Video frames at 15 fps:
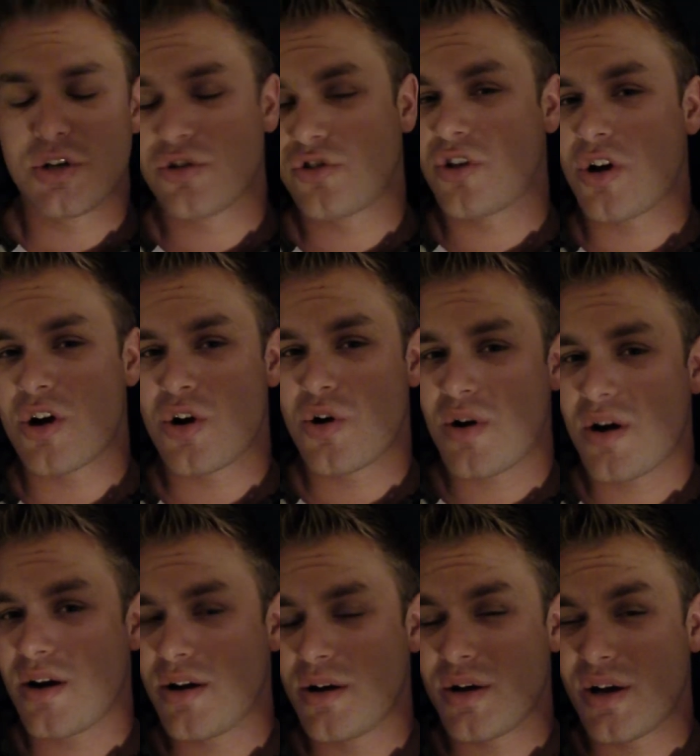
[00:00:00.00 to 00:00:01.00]
So
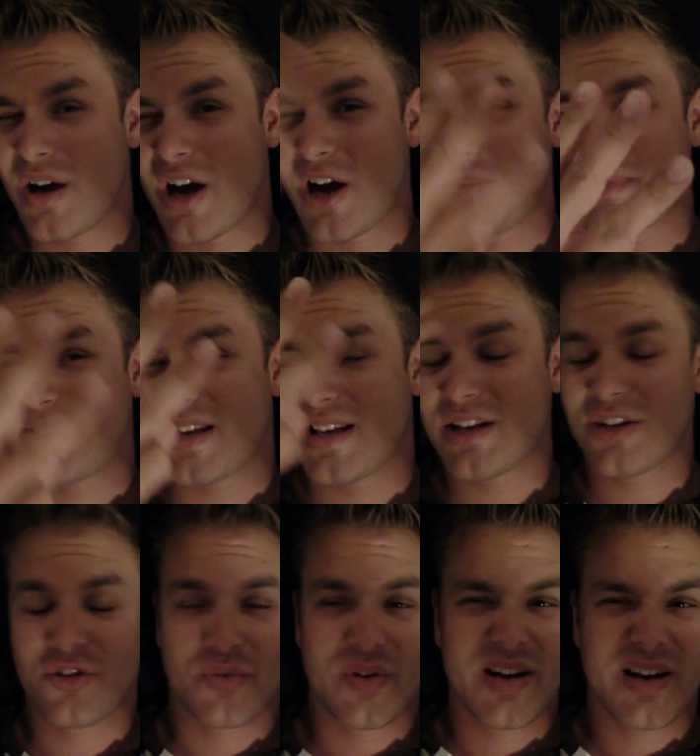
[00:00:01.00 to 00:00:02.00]
I'll be standing
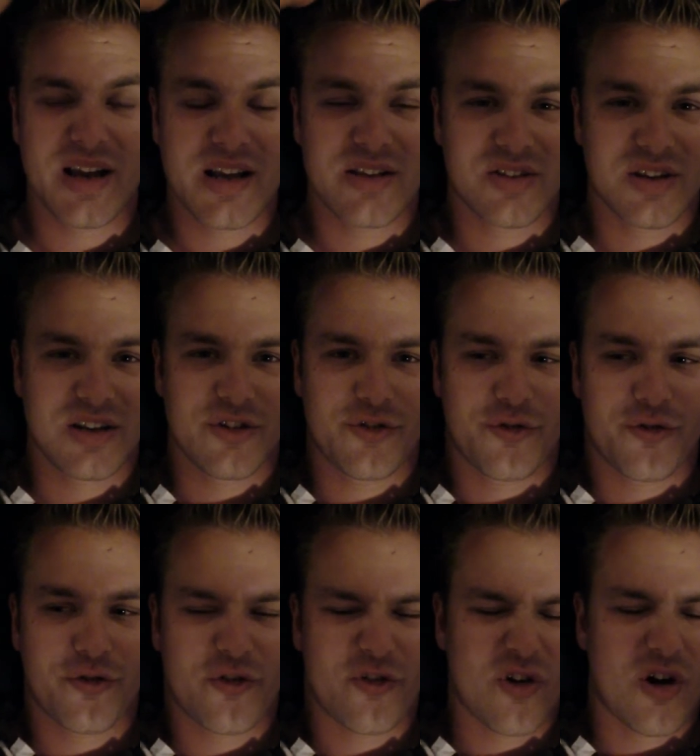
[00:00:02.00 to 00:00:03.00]
three days in the
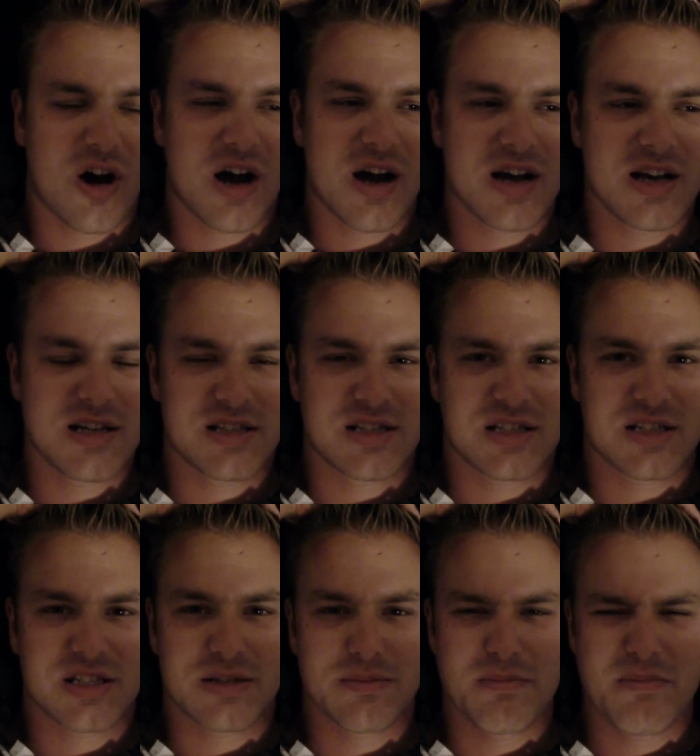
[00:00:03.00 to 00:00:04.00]
fry
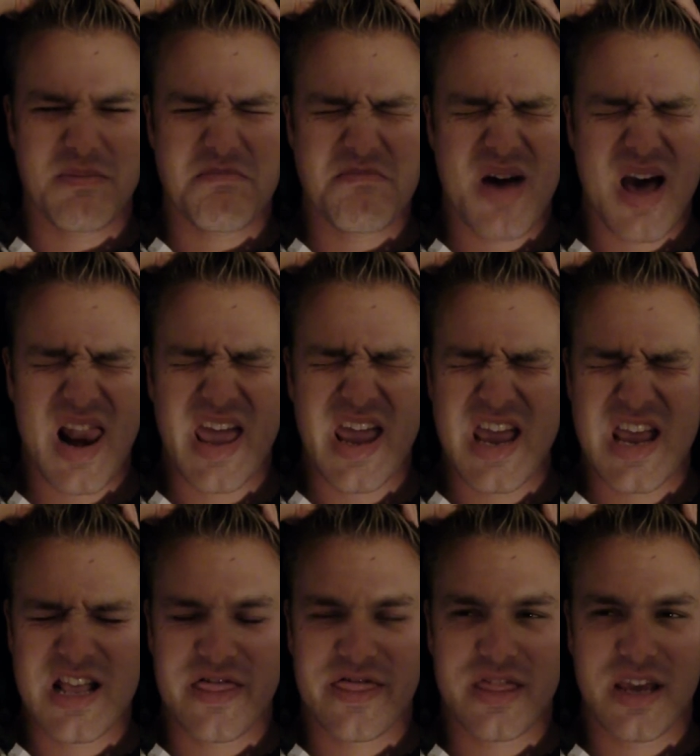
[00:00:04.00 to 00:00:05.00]
smelly
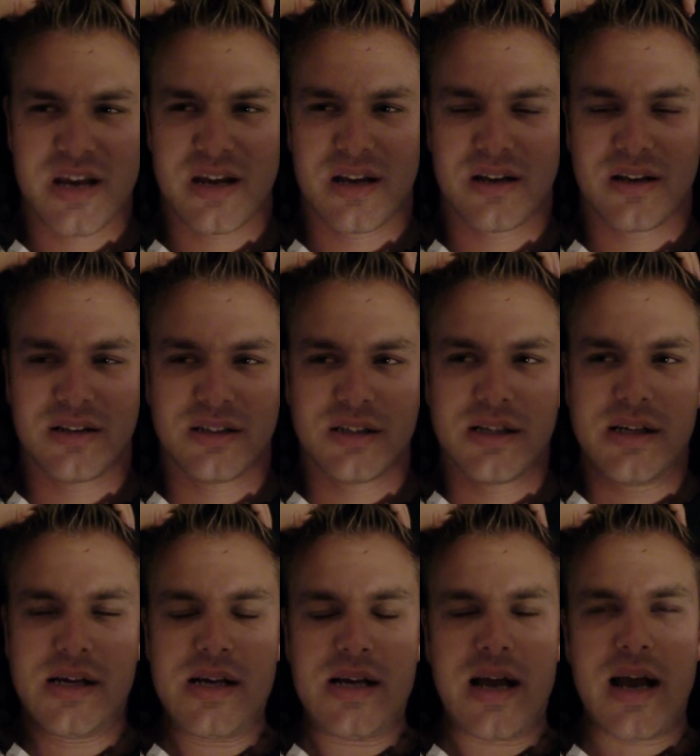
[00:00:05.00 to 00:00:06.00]
thing
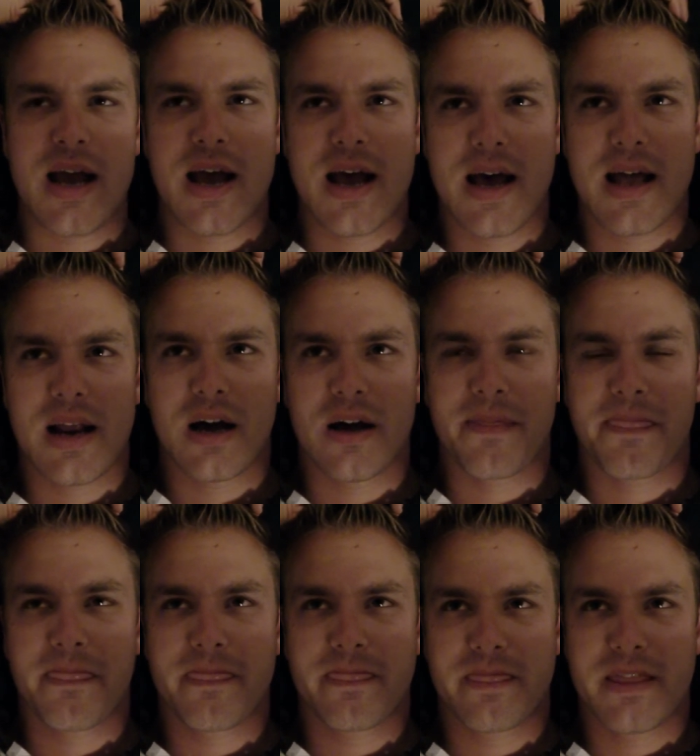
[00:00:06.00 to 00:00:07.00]
and I
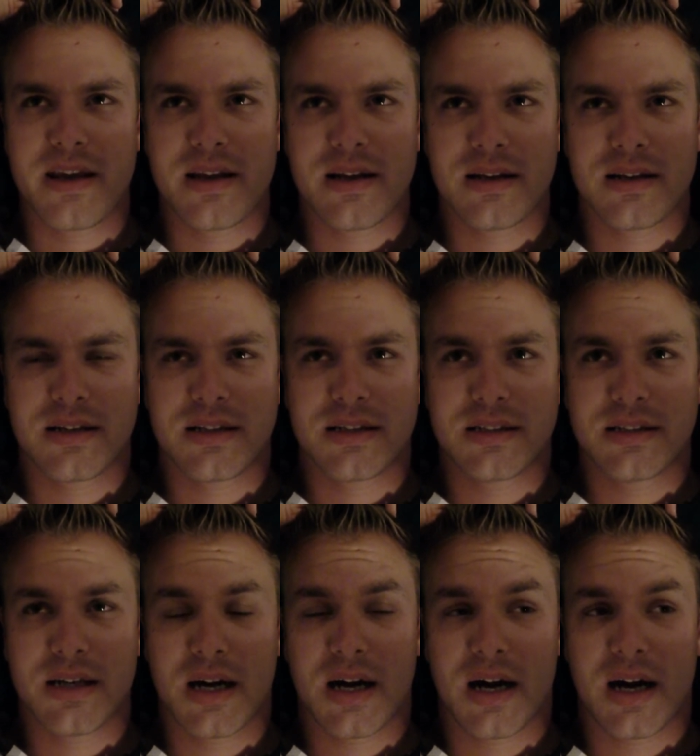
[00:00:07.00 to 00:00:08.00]
think
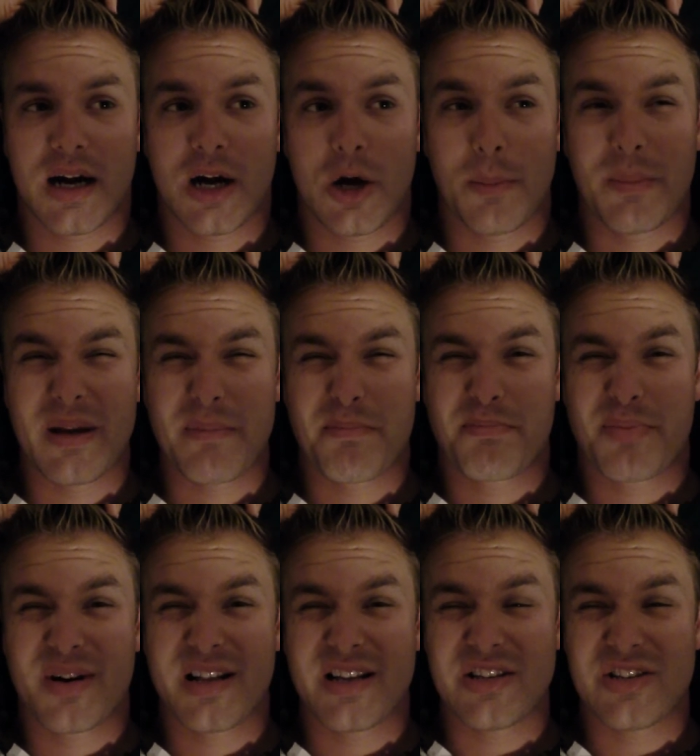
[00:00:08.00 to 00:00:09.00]
I'll be
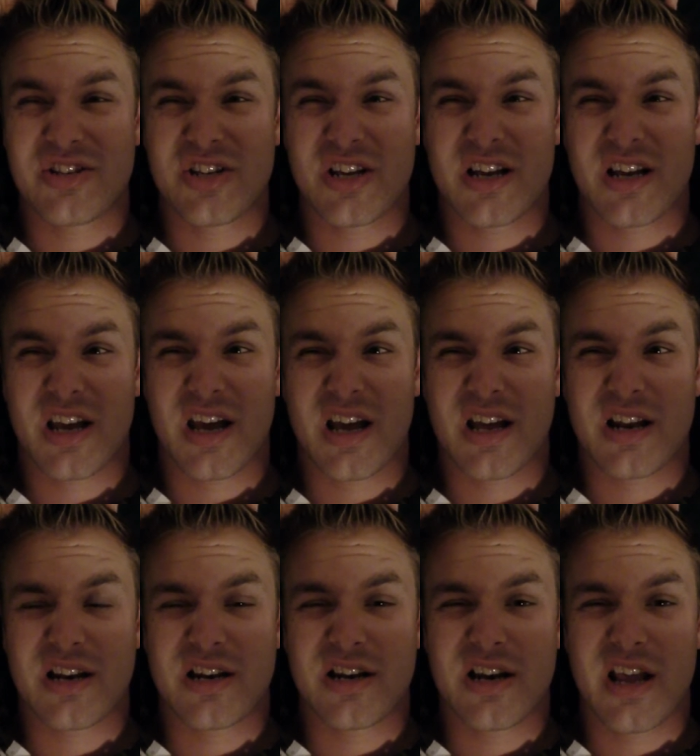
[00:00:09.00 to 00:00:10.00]
pretty sick
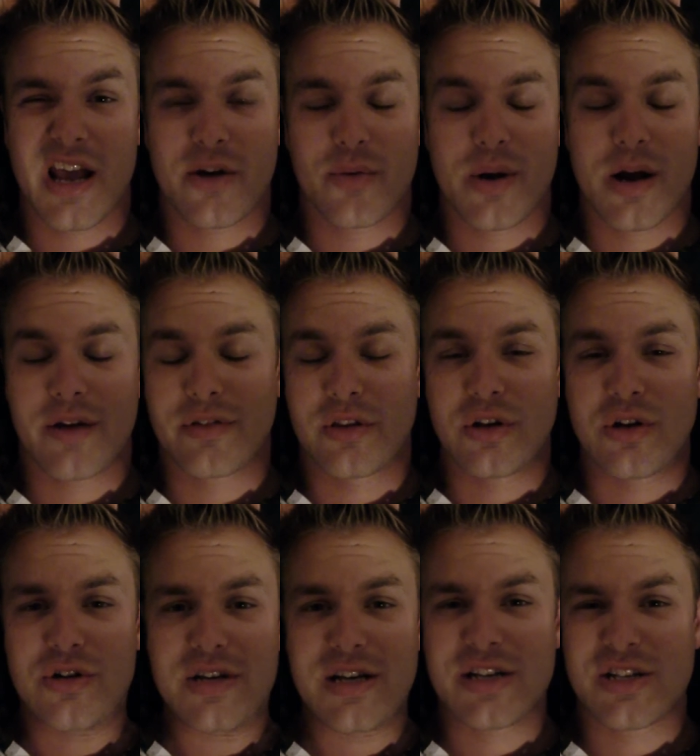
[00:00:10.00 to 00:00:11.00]
and angry after those
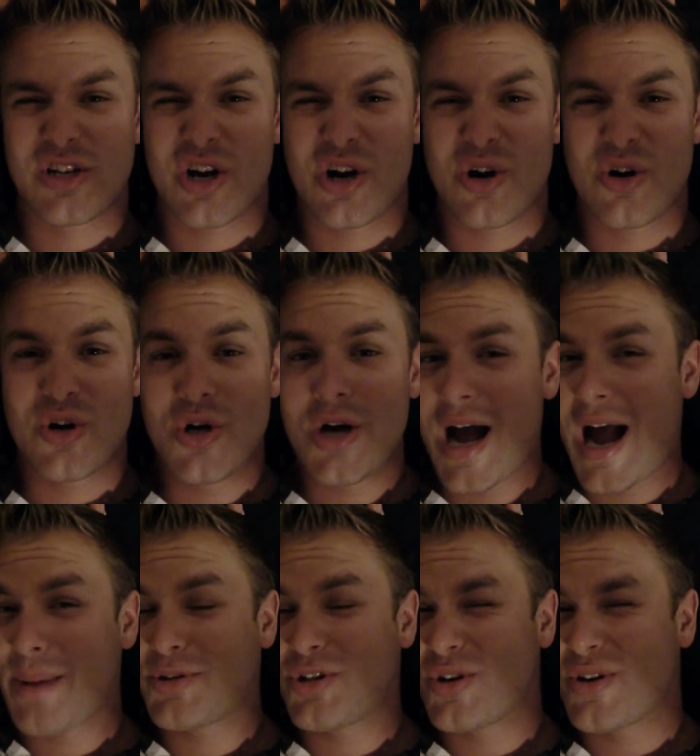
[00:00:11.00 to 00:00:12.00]
days so I'm
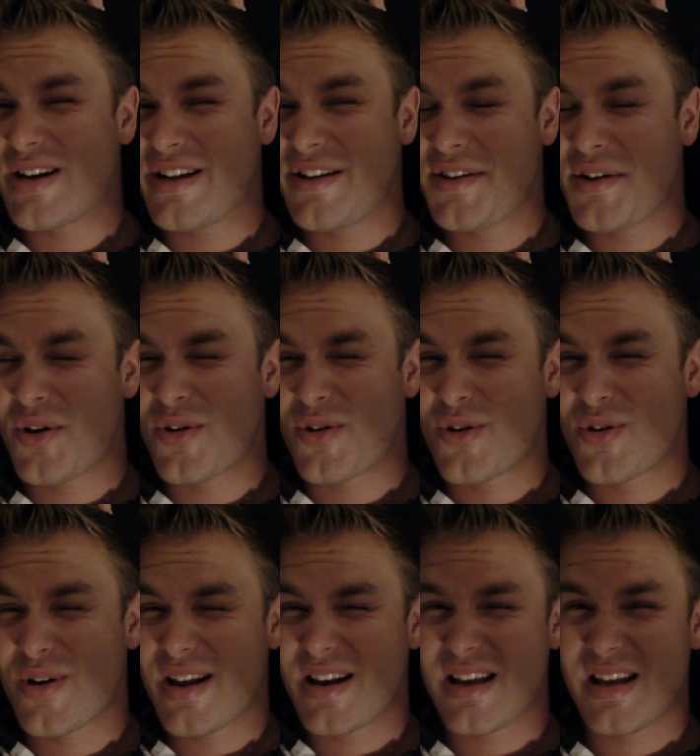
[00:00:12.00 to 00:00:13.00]
sorry
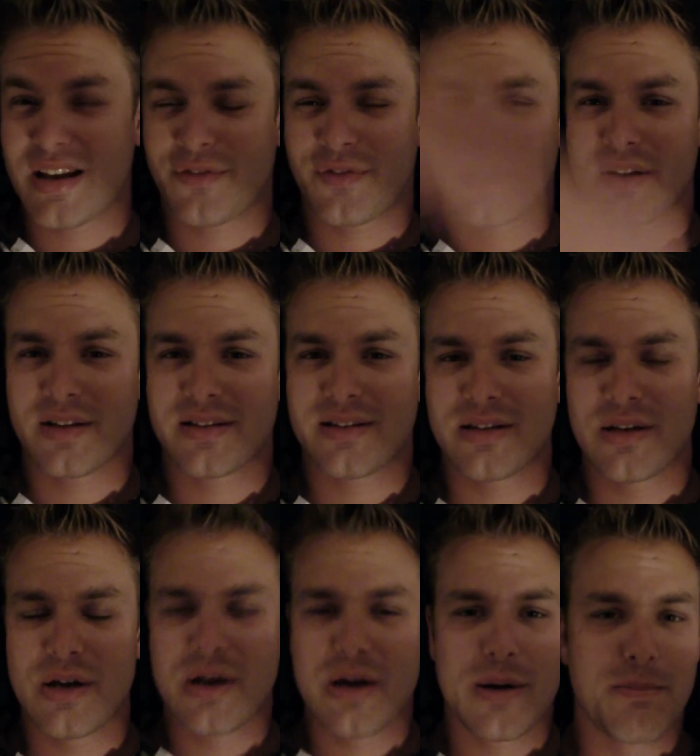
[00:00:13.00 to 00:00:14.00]
already in advance
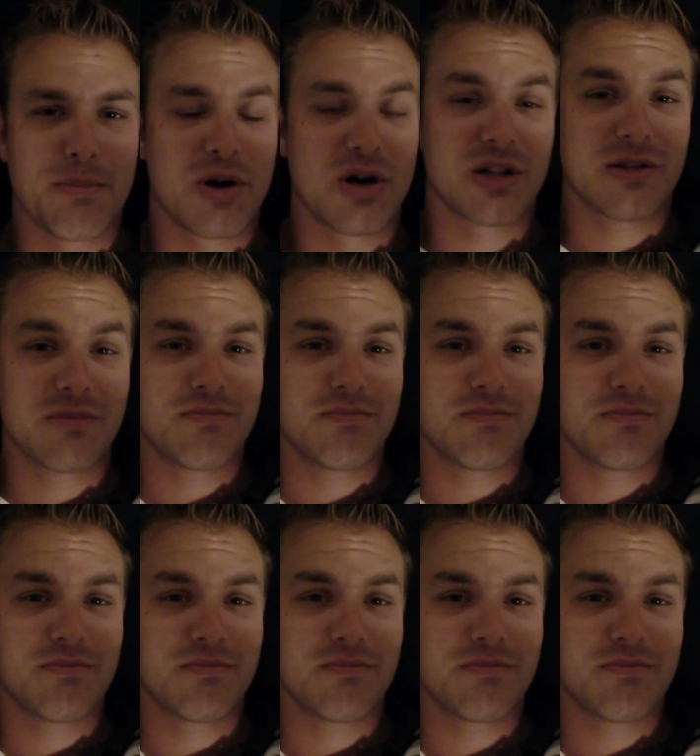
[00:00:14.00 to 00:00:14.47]
but